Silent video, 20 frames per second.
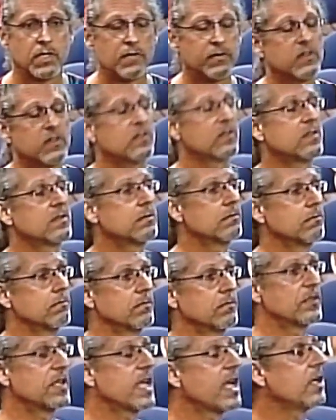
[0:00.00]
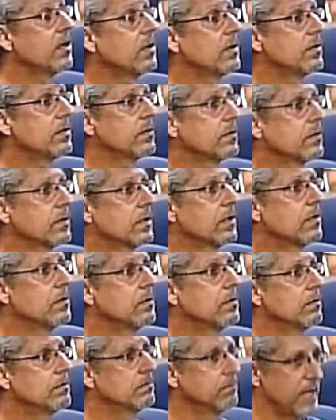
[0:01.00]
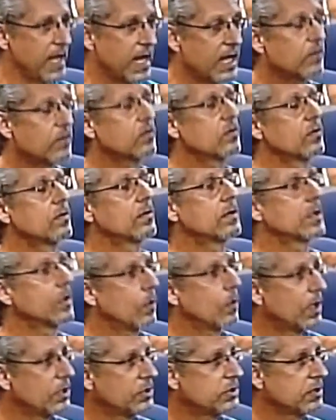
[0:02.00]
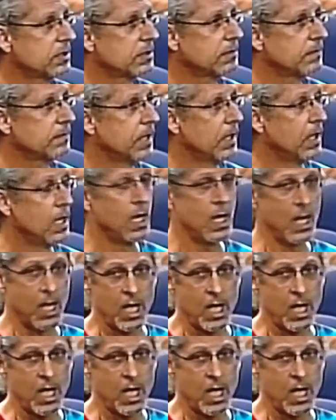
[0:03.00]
If it's tails, you answer the question.